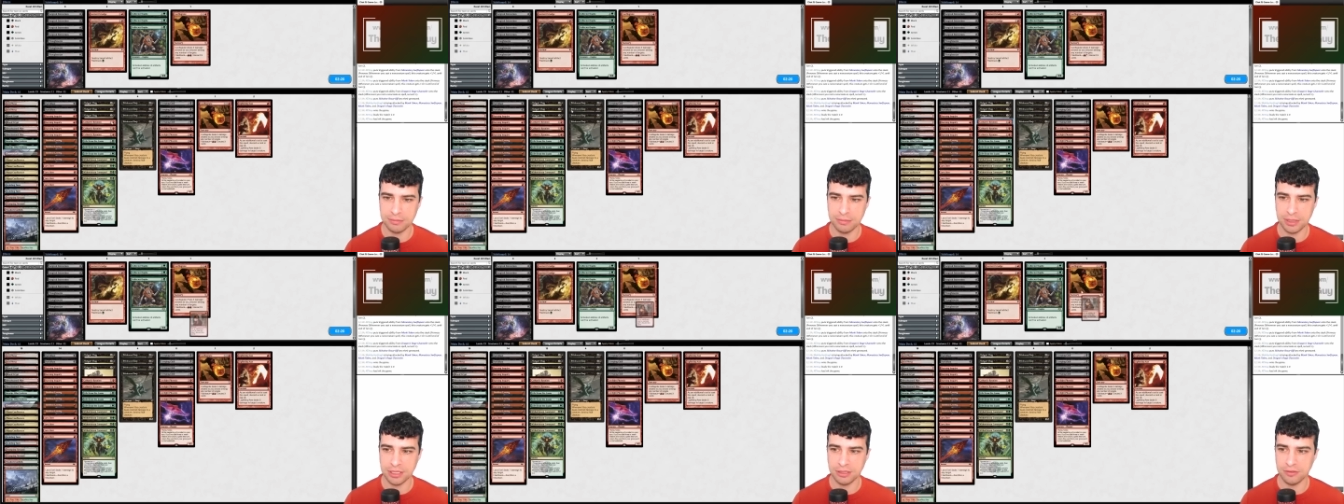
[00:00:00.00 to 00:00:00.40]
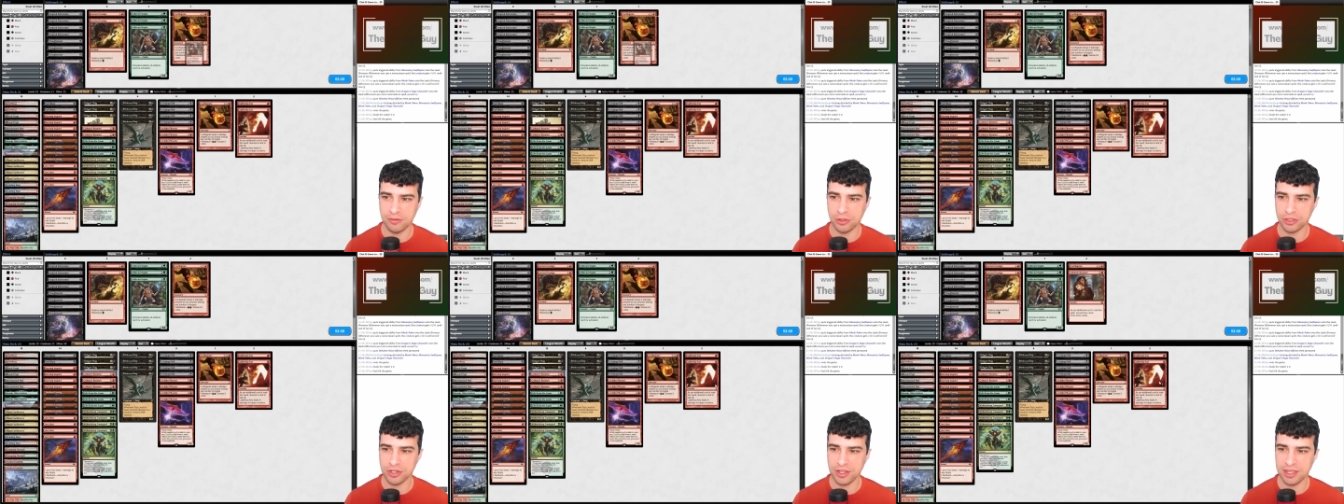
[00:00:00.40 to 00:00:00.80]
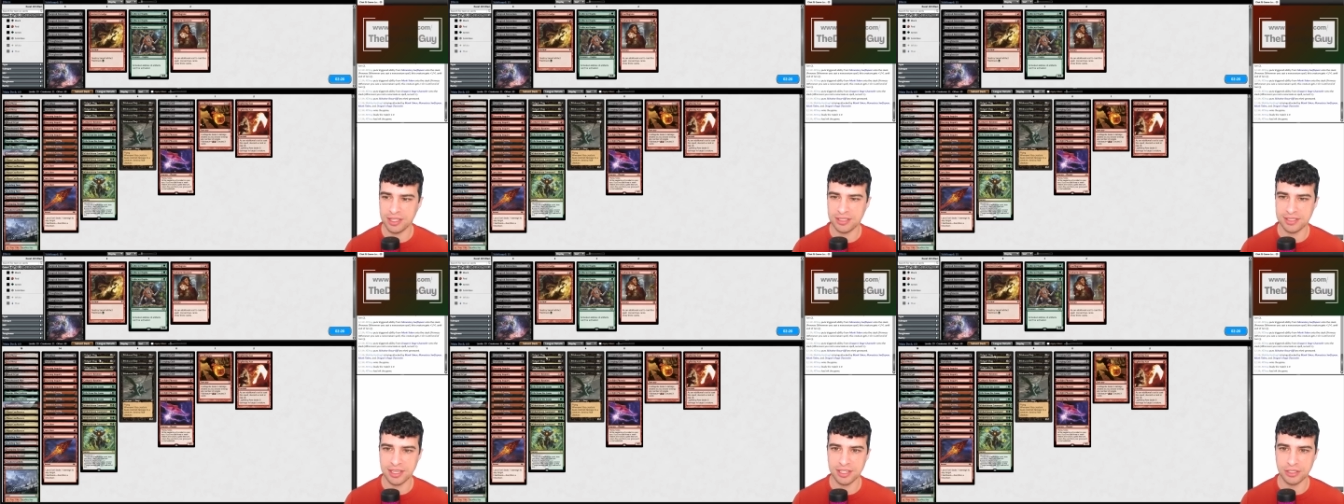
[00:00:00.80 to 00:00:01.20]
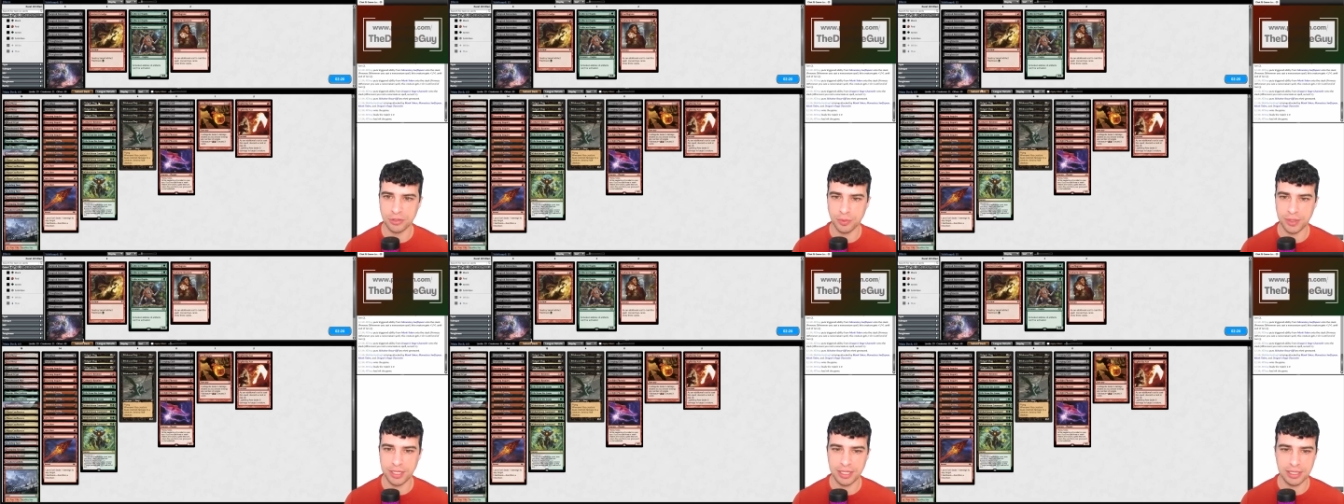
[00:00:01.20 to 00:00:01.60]
But unfortunately, these days,
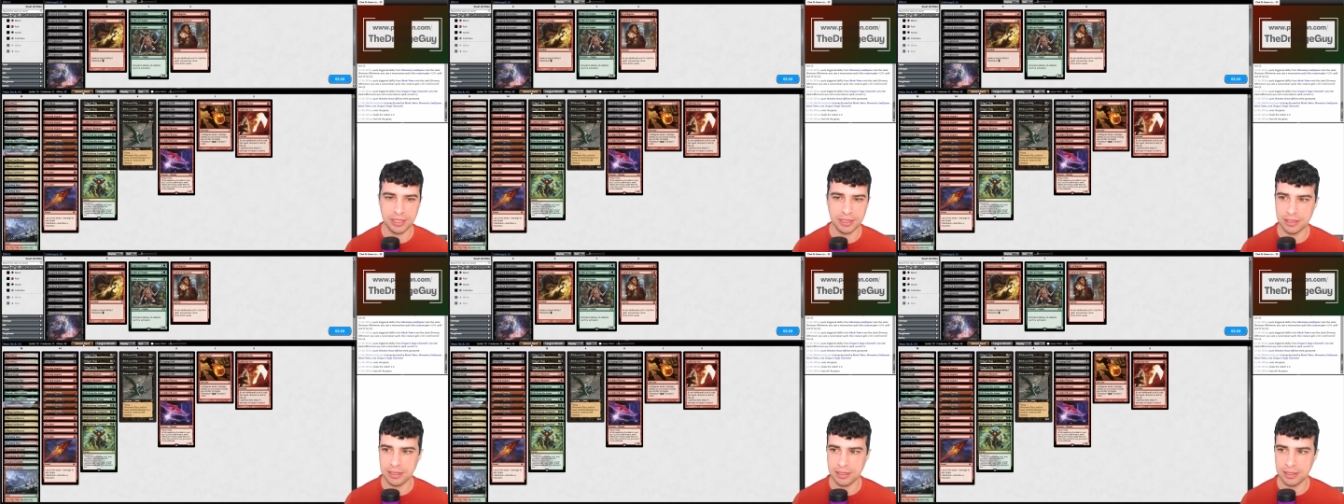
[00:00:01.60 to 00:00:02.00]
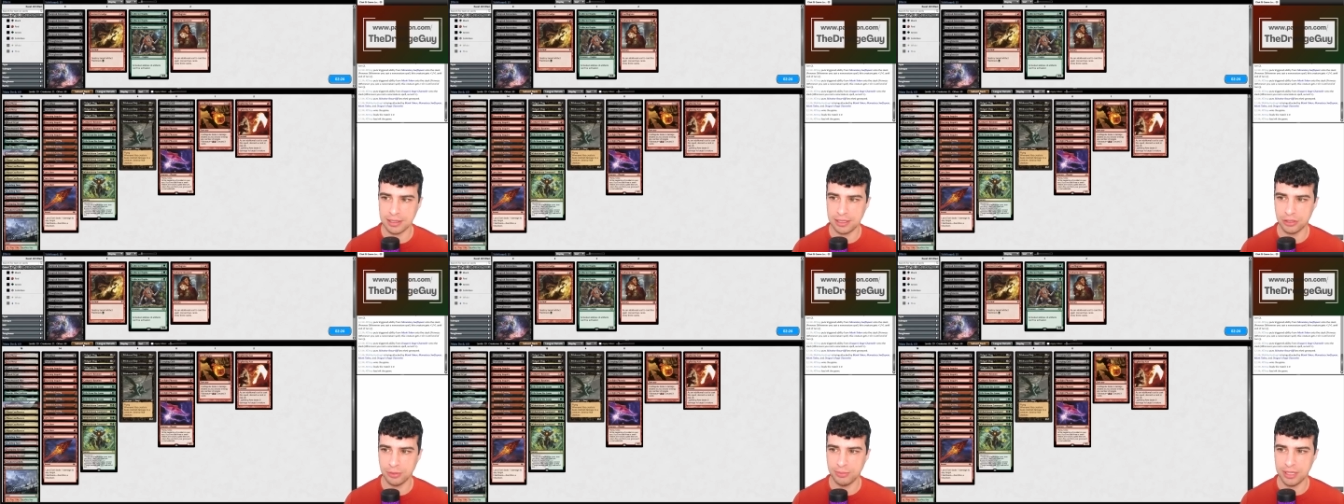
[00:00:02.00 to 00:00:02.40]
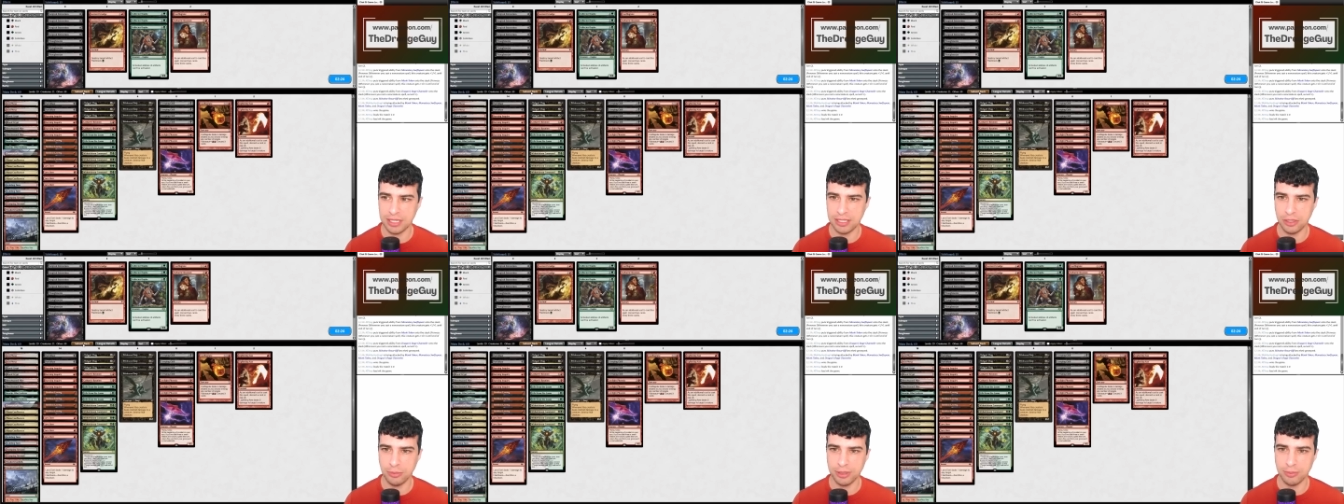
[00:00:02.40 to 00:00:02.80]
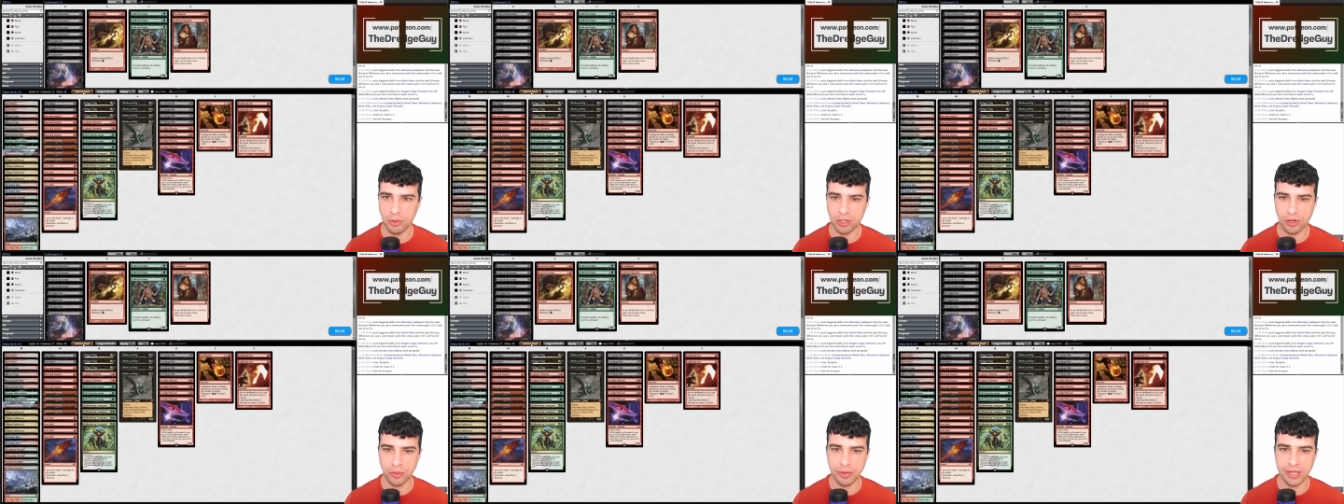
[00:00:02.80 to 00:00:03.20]
we need to be a little bit
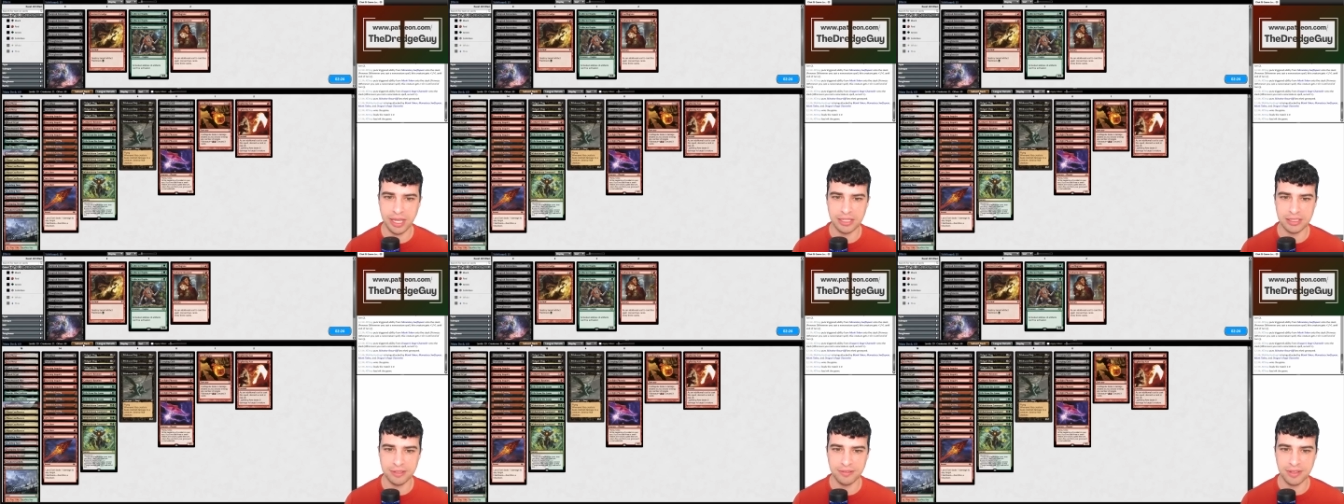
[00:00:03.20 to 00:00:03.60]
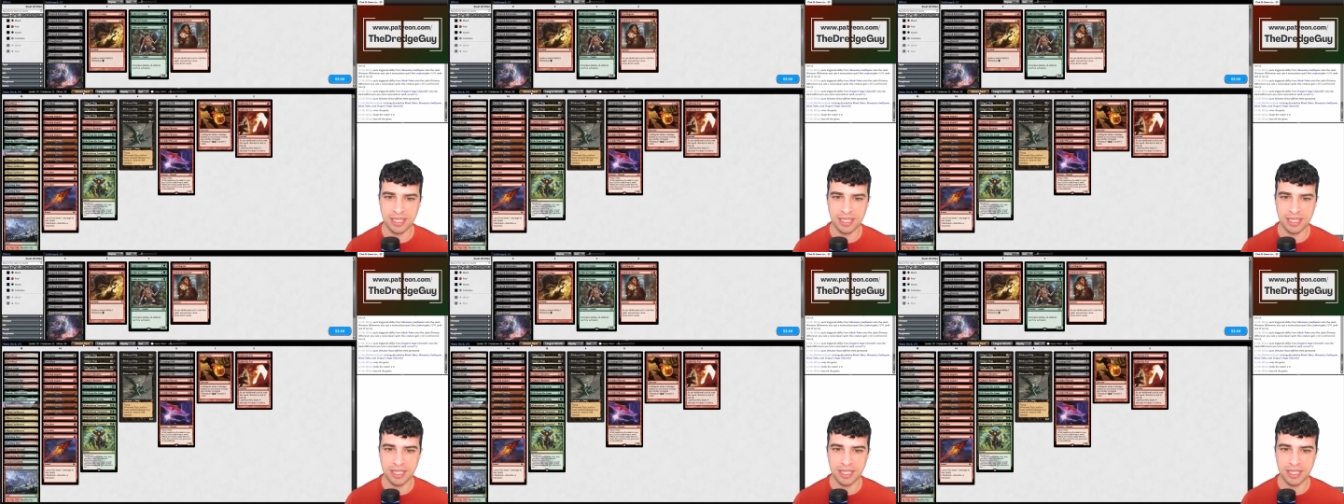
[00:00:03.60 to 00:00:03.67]
more creative.